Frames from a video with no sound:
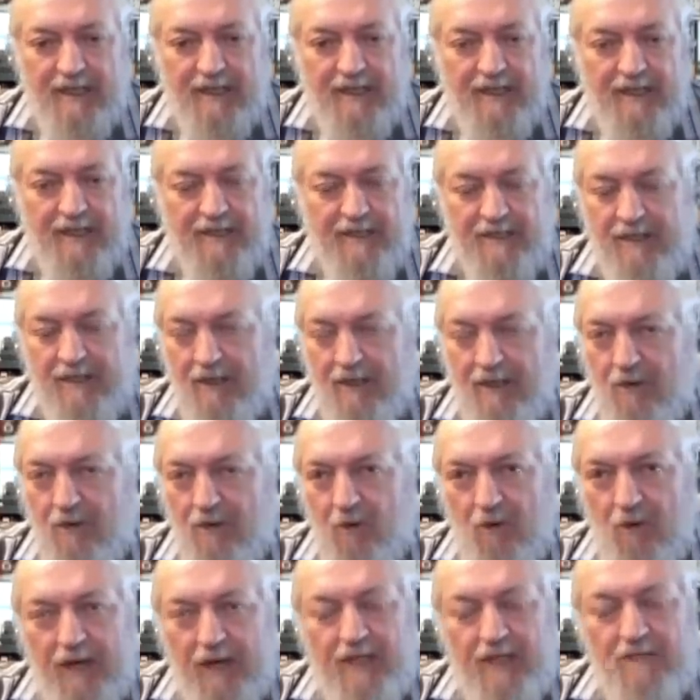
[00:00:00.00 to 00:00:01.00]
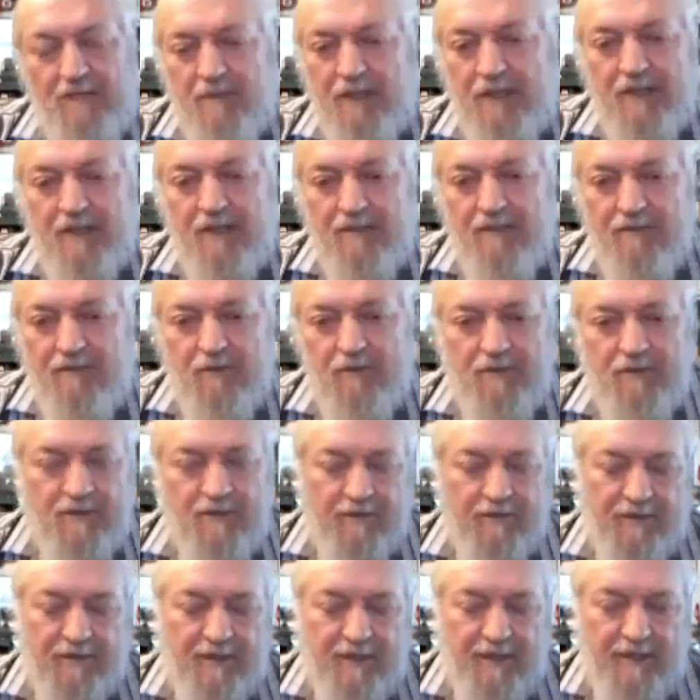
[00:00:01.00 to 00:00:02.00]
There's no ways we can afford to
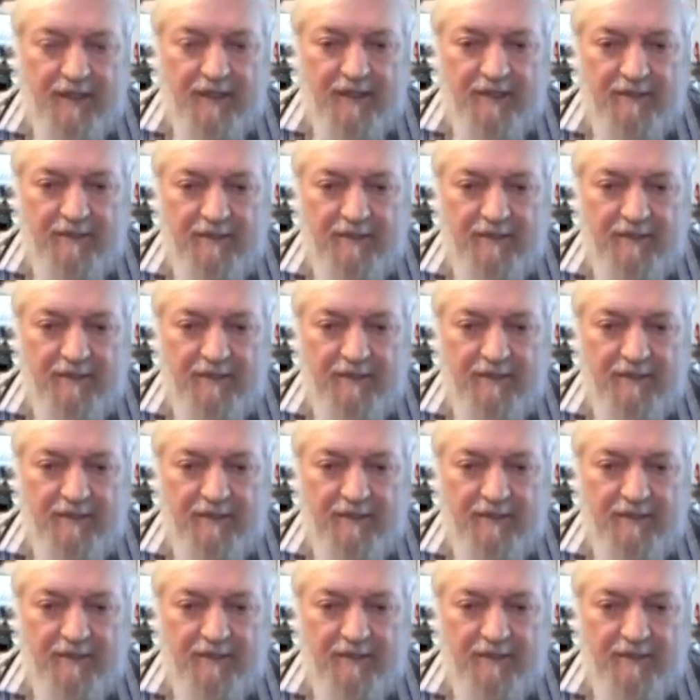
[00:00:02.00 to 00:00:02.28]
risk that.